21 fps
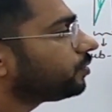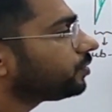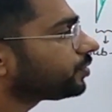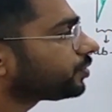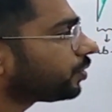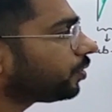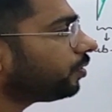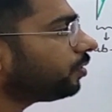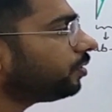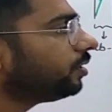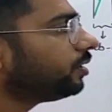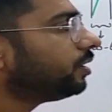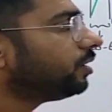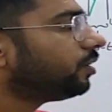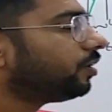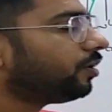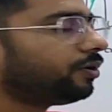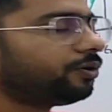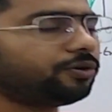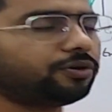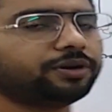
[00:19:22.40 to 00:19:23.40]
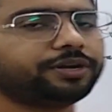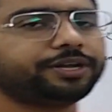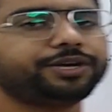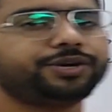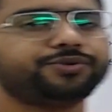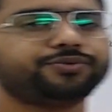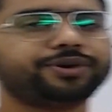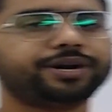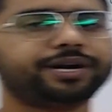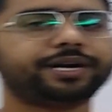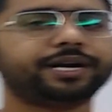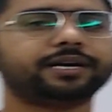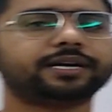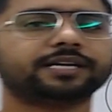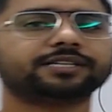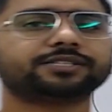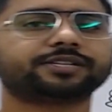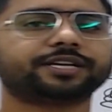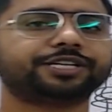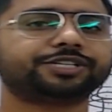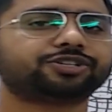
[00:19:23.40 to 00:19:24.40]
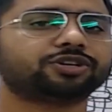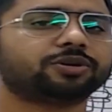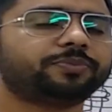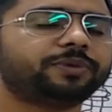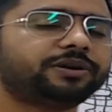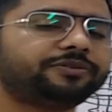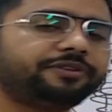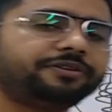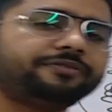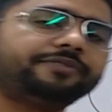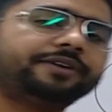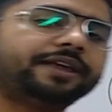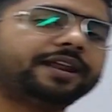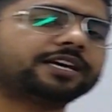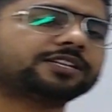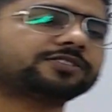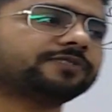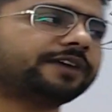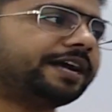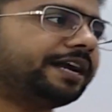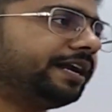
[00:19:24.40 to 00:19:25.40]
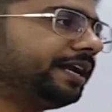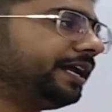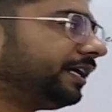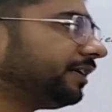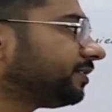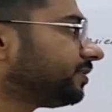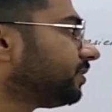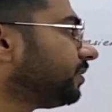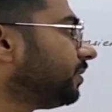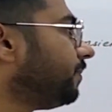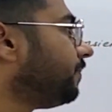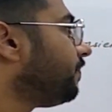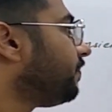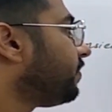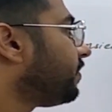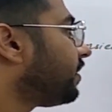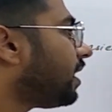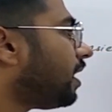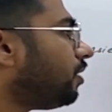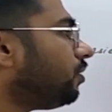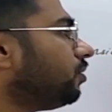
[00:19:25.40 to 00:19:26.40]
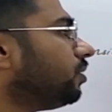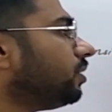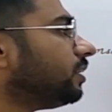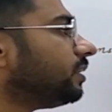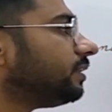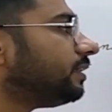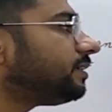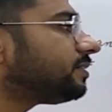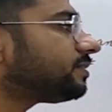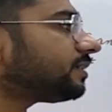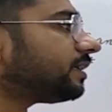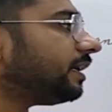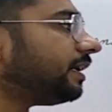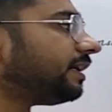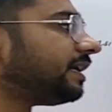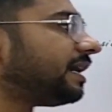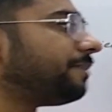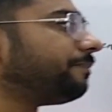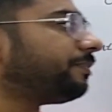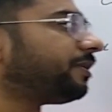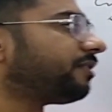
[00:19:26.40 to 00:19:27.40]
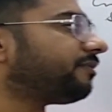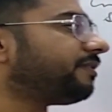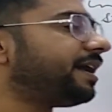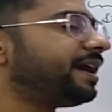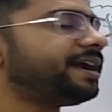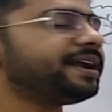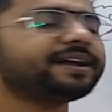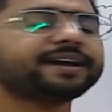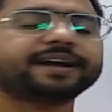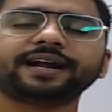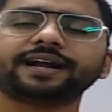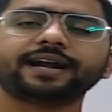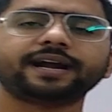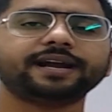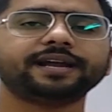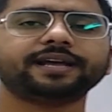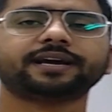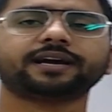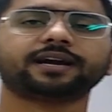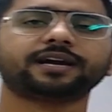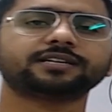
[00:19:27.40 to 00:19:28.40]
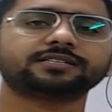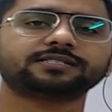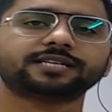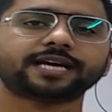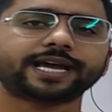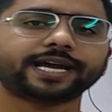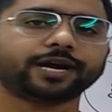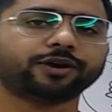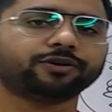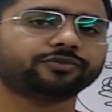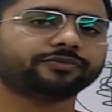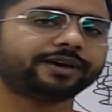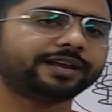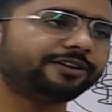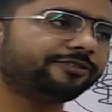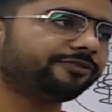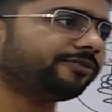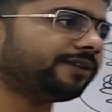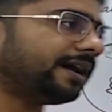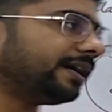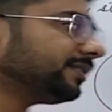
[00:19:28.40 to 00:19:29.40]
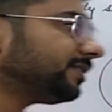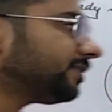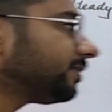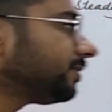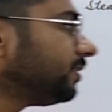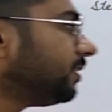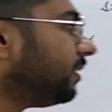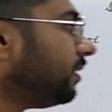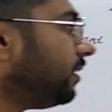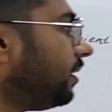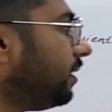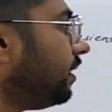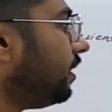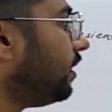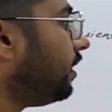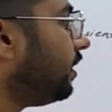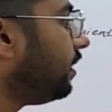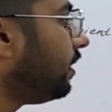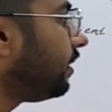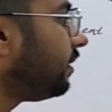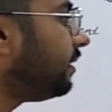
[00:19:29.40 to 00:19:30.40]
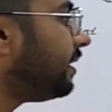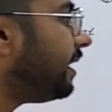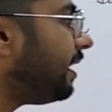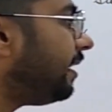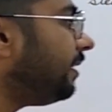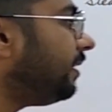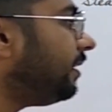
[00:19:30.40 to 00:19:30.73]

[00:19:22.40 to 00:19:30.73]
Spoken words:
show only unity turns ratio between various windings. Now this damper winding and eddy currents die out very fast. Then